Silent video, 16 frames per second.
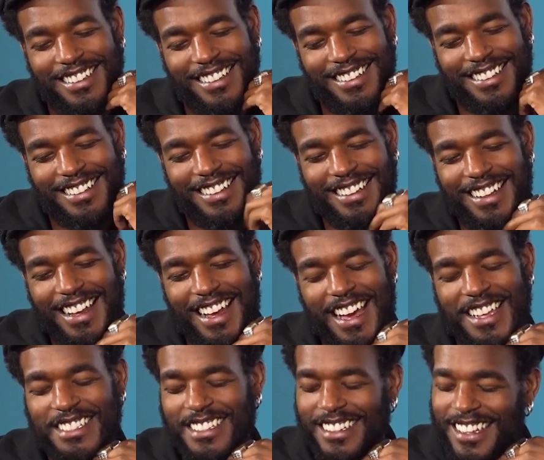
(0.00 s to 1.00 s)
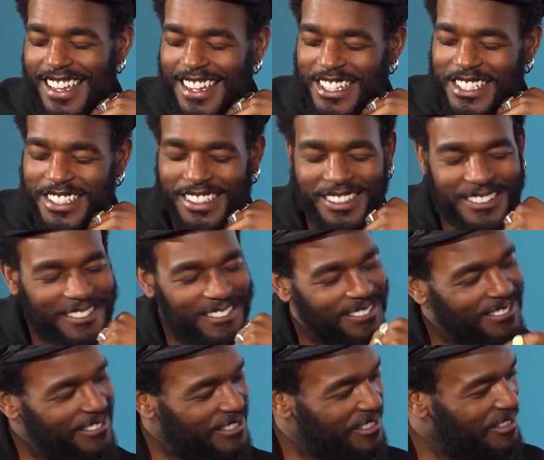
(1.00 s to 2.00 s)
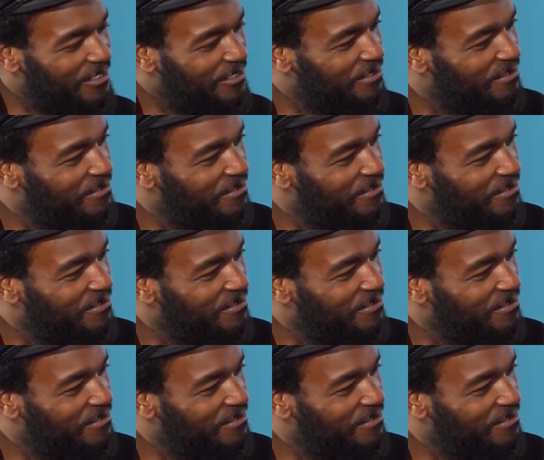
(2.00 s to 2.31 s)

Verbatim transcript: Isolation. But, but, but here's the deal: is